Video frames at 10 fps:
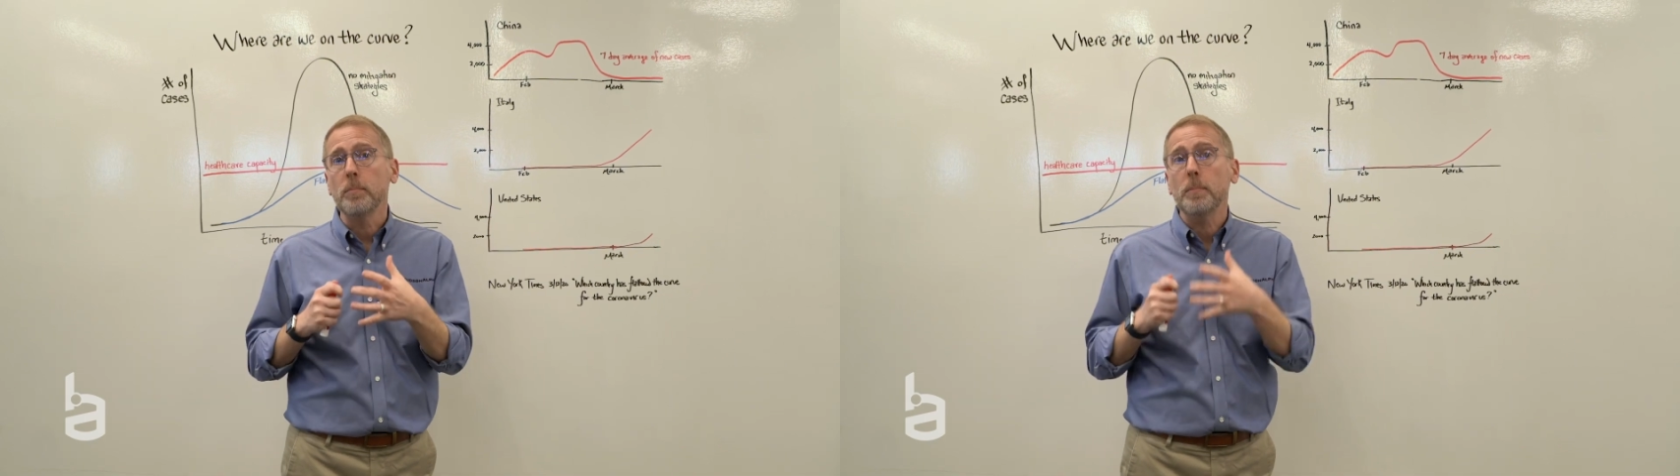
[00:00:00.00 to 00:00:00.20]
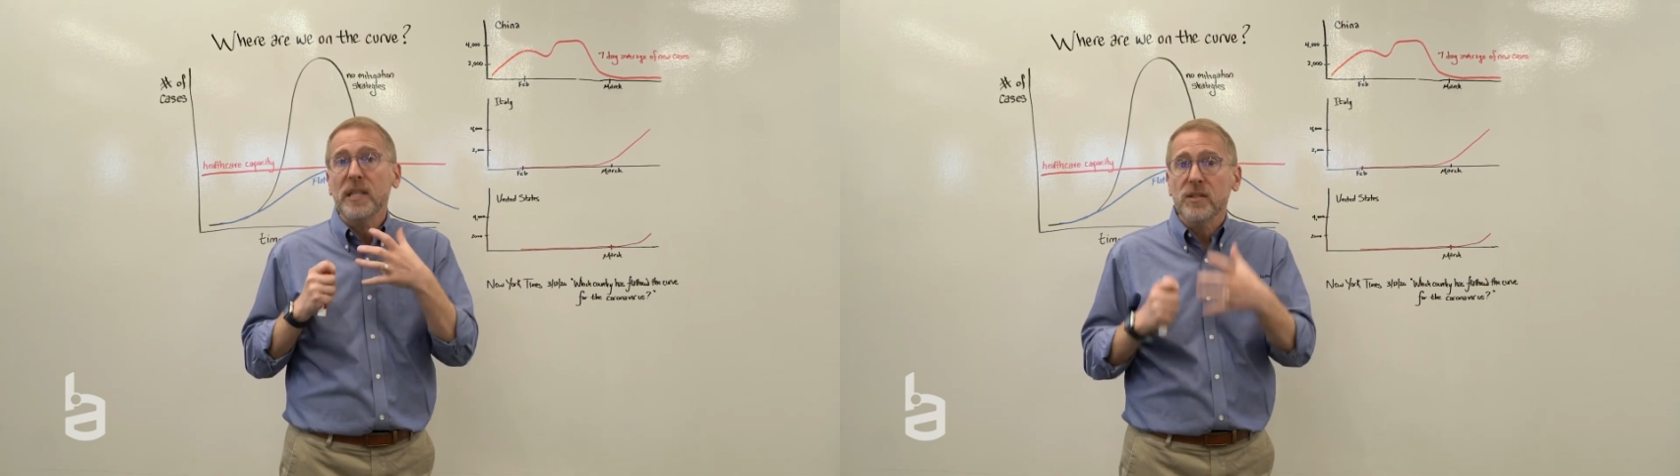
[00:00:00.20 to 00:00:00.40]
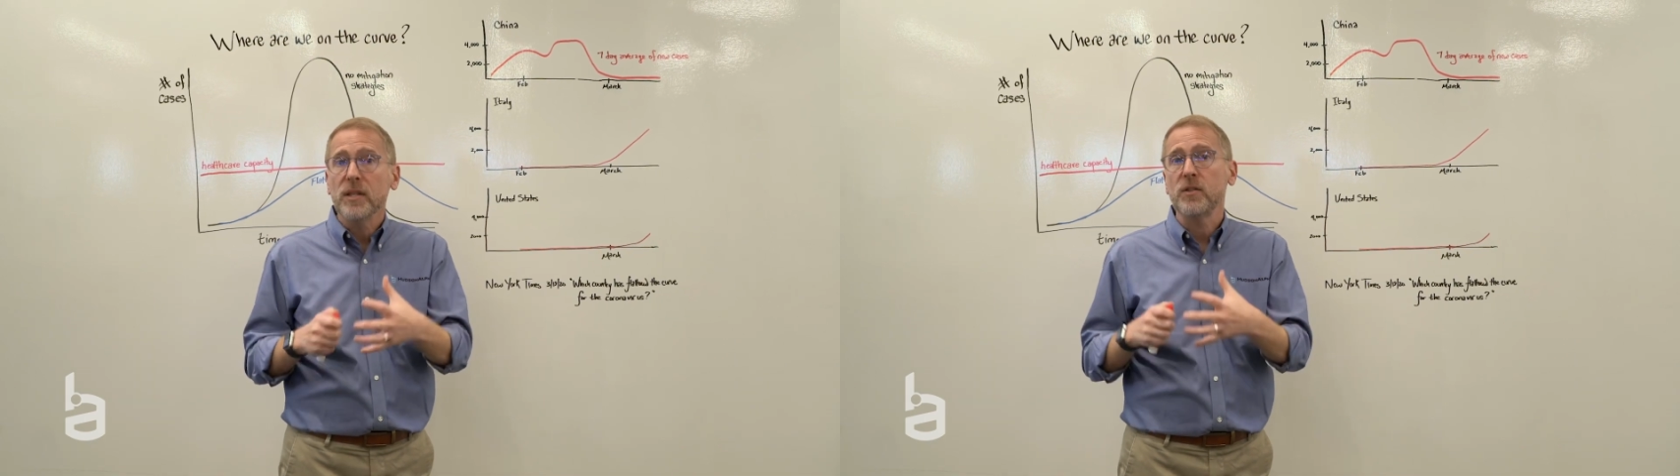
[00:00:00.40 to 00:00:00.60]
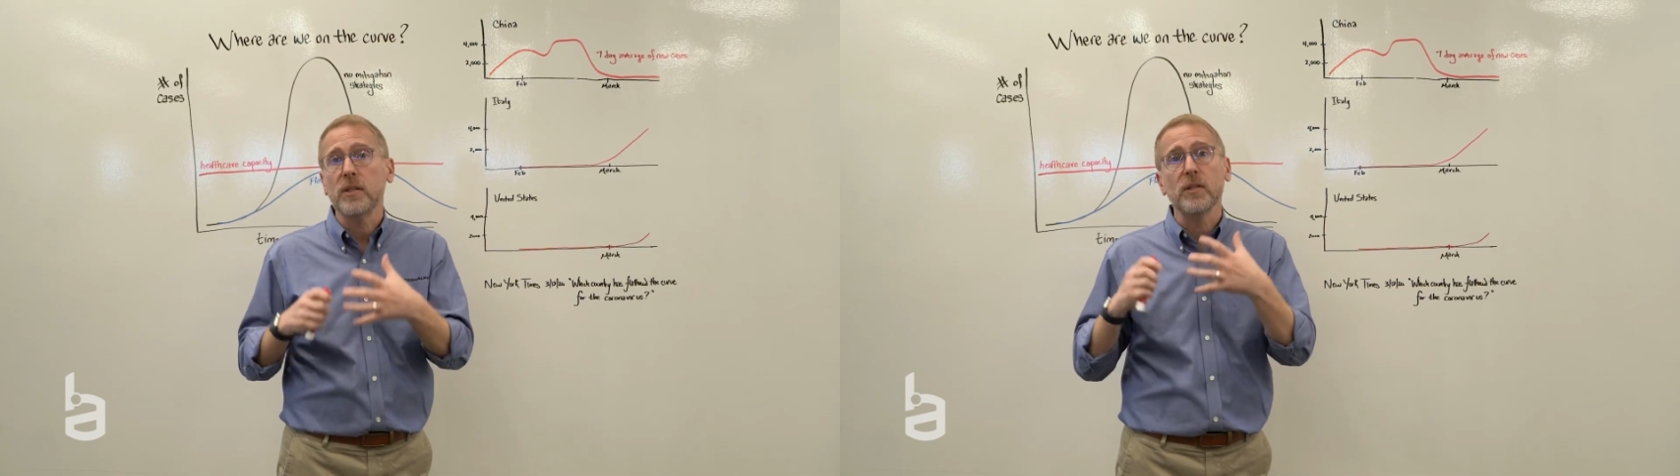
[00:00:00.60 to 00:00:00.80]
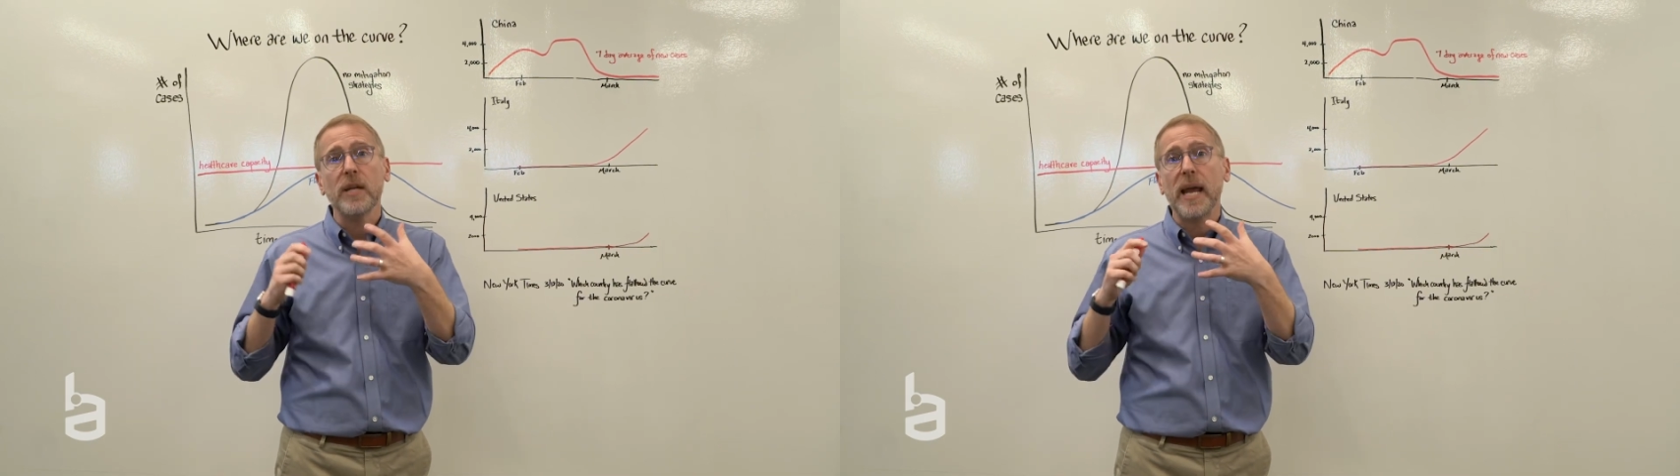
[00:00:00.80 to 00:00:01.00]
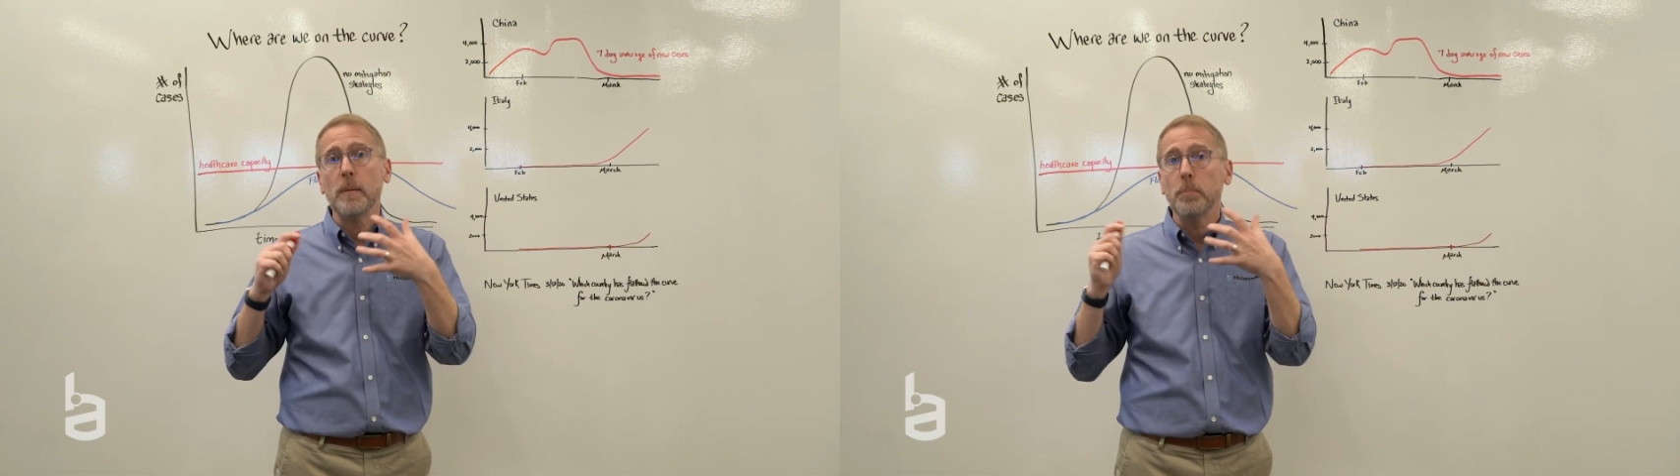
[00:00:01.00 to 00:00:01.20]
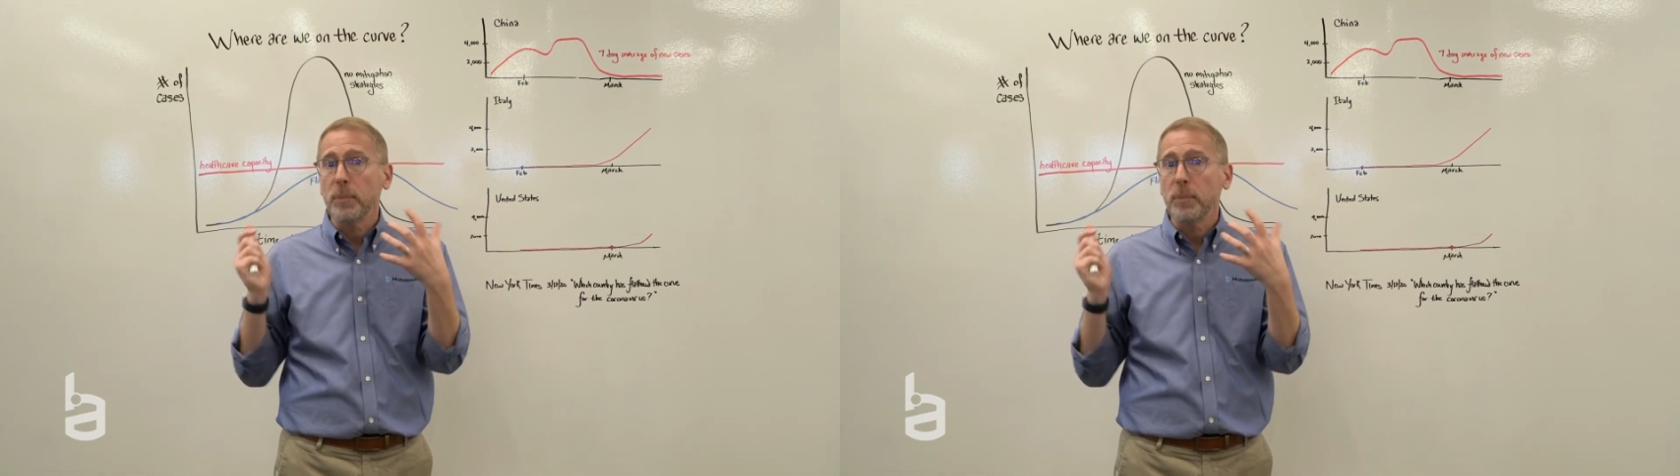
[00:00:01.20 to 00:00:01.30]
businesses and